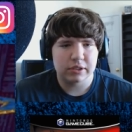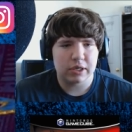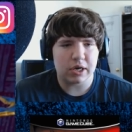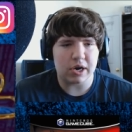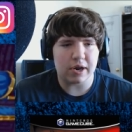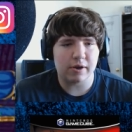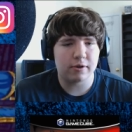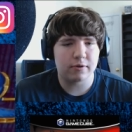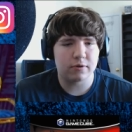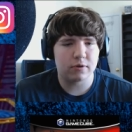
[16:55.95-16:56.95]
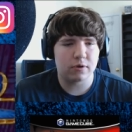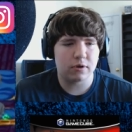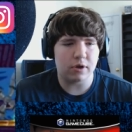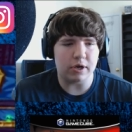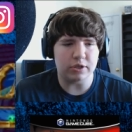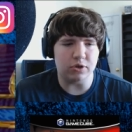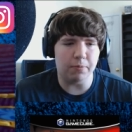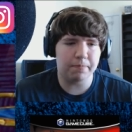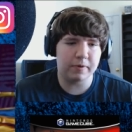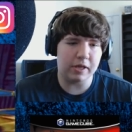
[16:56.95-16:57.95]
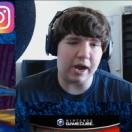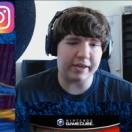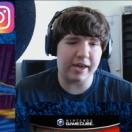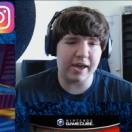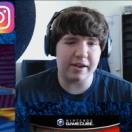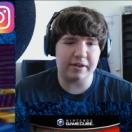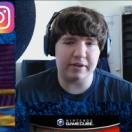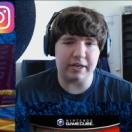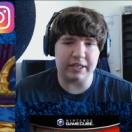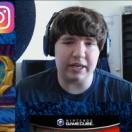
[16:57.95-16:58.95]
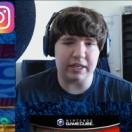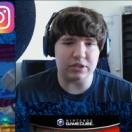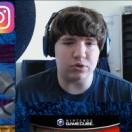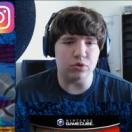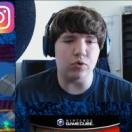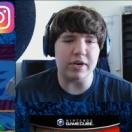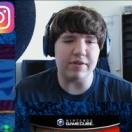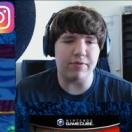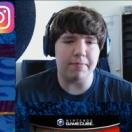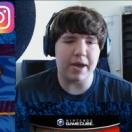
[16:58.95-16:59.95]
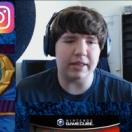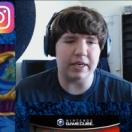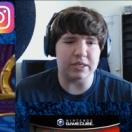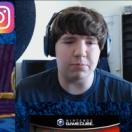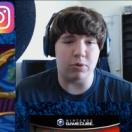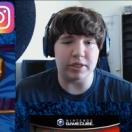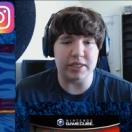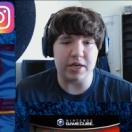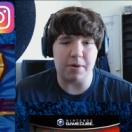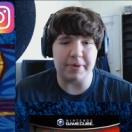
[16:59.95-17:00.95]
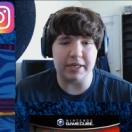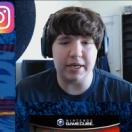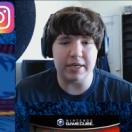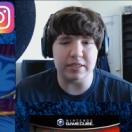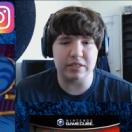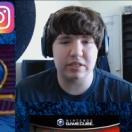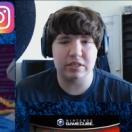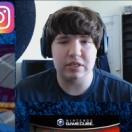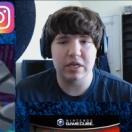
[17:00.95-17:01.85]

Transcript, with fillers: Alright. Alright, don't... I can't... I can't get too greedy for manliness points here because